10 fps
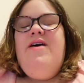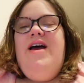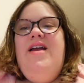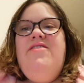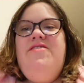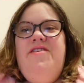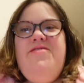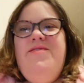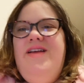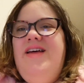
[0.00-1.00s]
I just
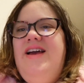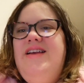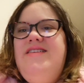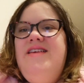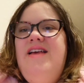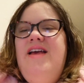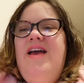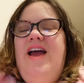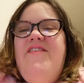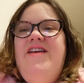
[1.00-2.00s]
realized
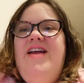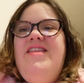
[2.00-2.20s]
I forgot